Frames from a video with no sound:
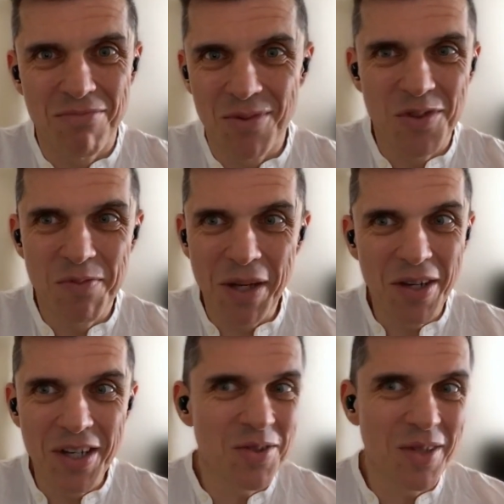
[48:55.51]

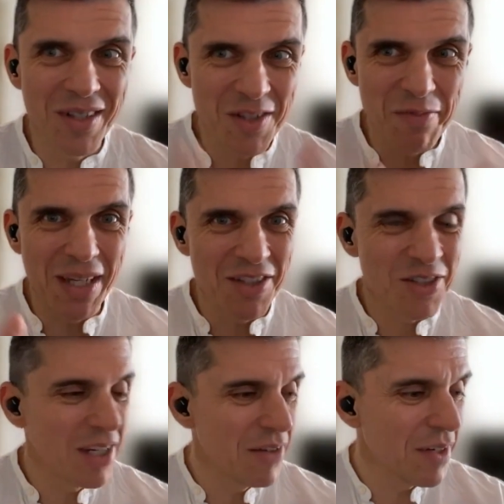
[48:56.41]
speculation on this being a
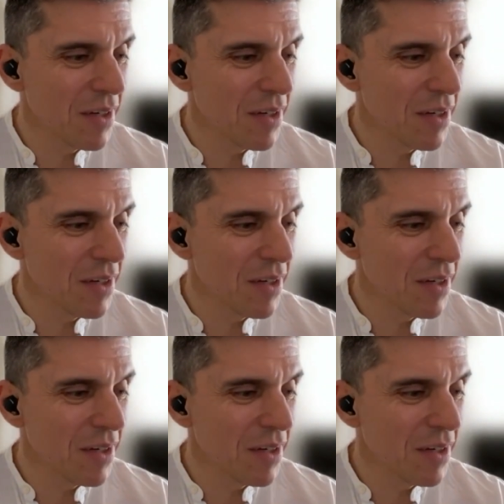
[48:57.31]
shiny thing.